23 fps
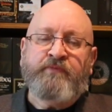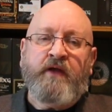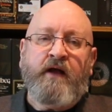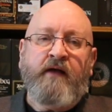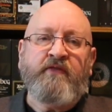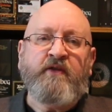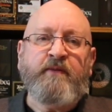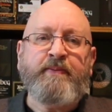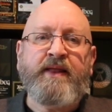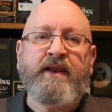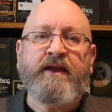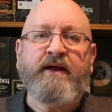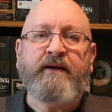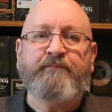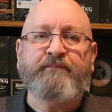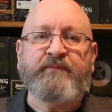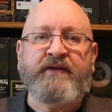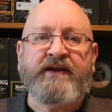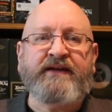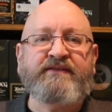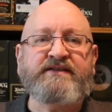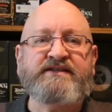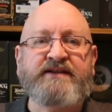On the palate,
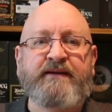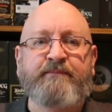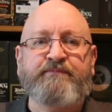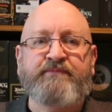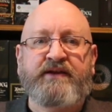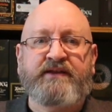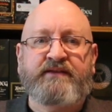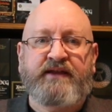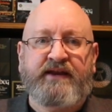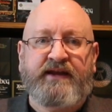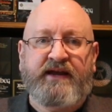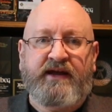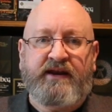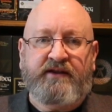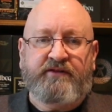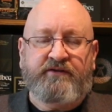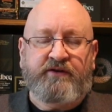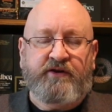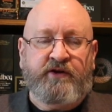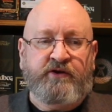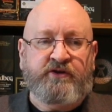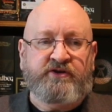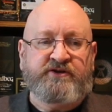I get the same thing that I got on
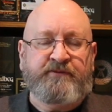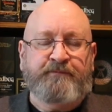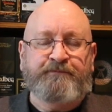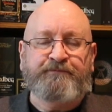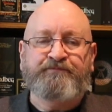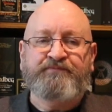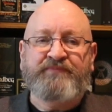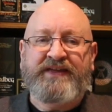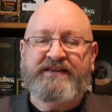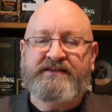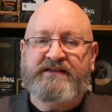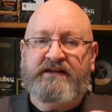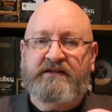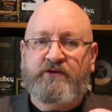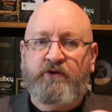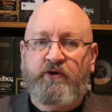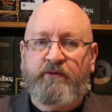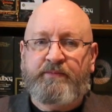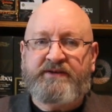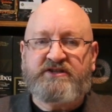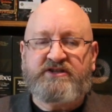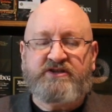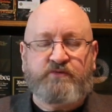the nose. It's a
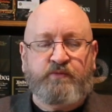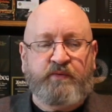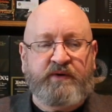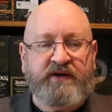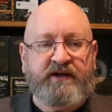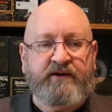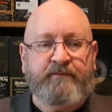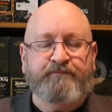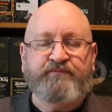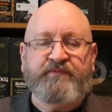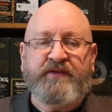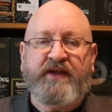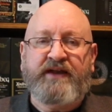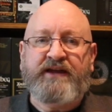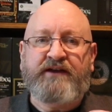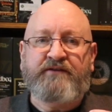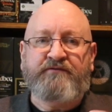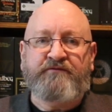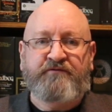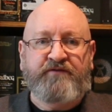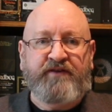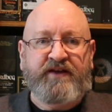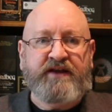little bit sweet. I
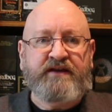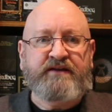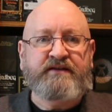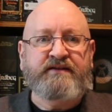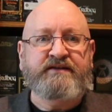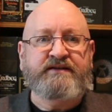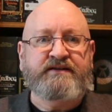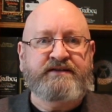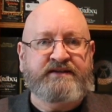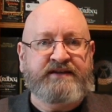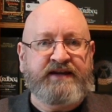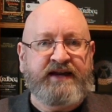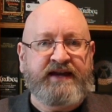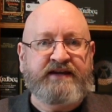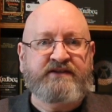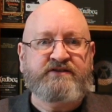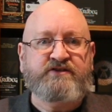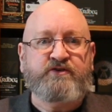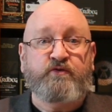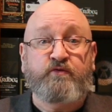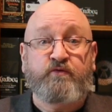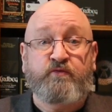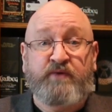get fig,
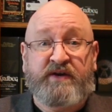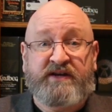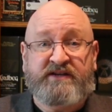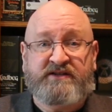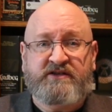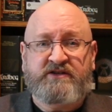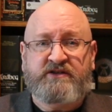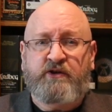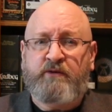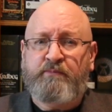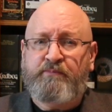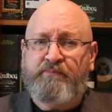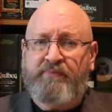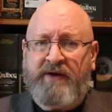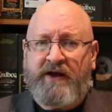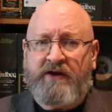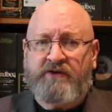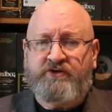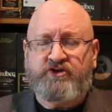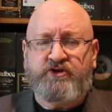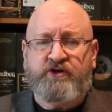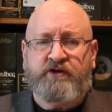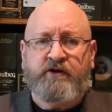dates, raisins, a little
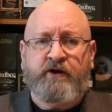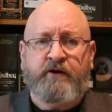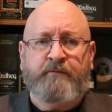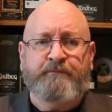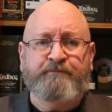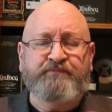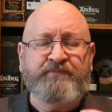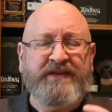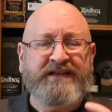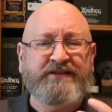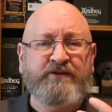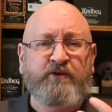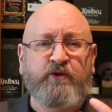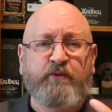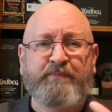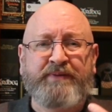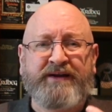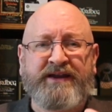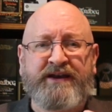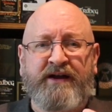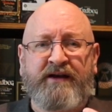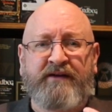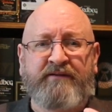brown sugar, a little
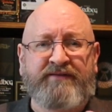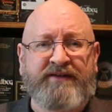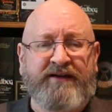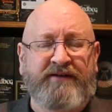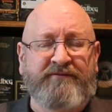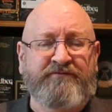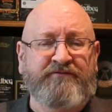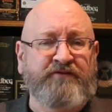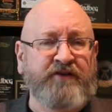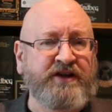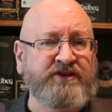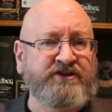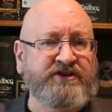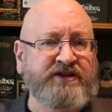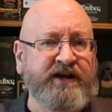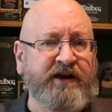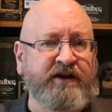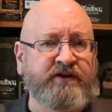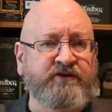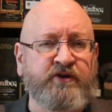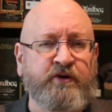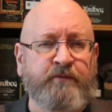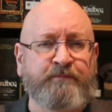bit of that fudge
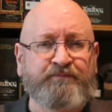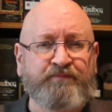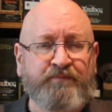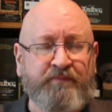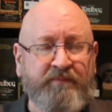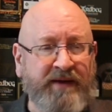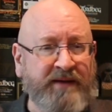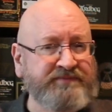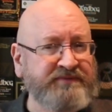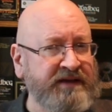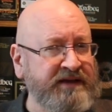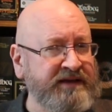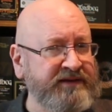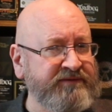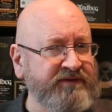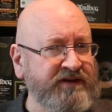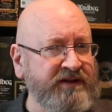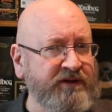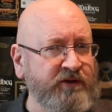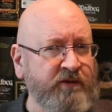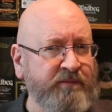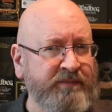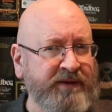character, perhaps even
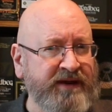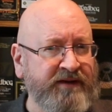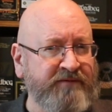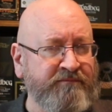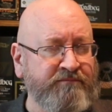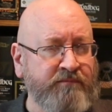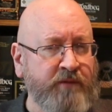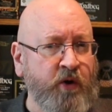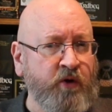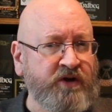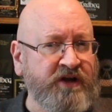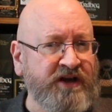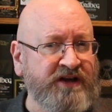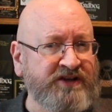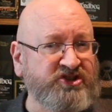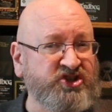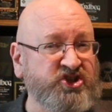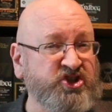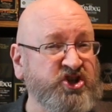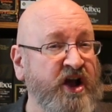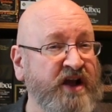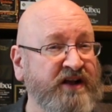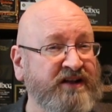a little bit of mocha,
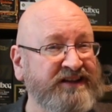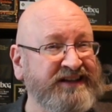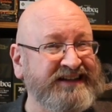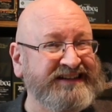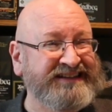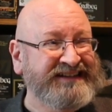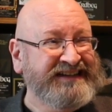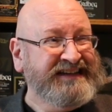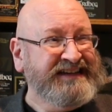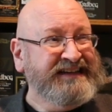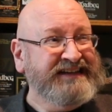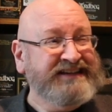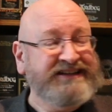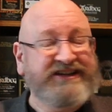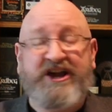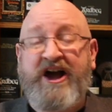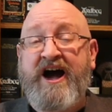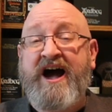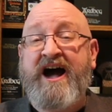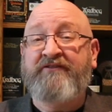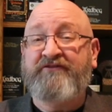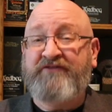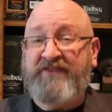chocolate,
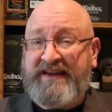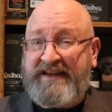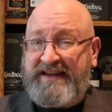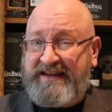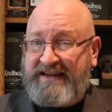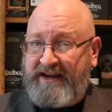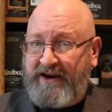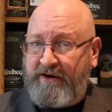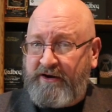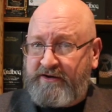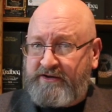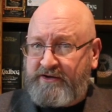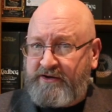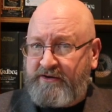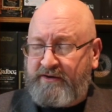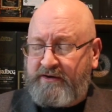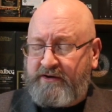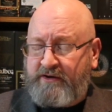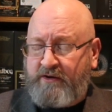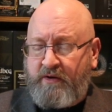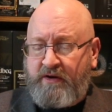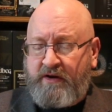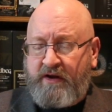coffee
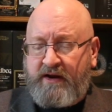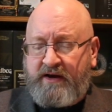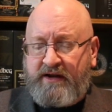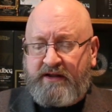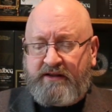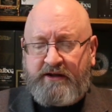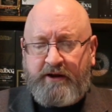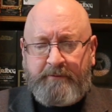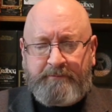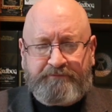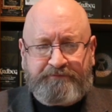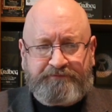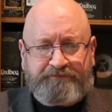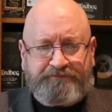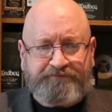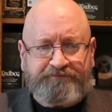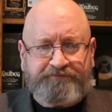character going on in there.